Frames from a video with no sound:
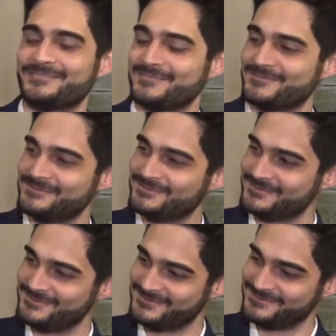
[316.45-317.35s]

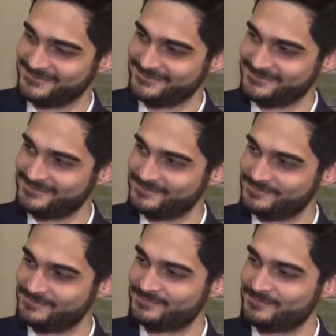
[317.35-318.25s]

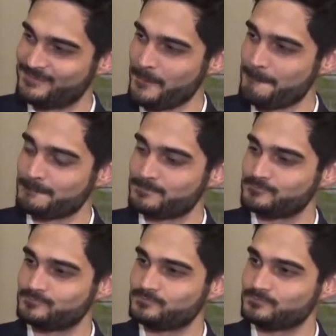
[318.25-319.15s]

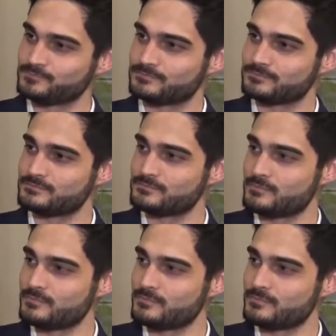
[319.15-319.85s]
(silent)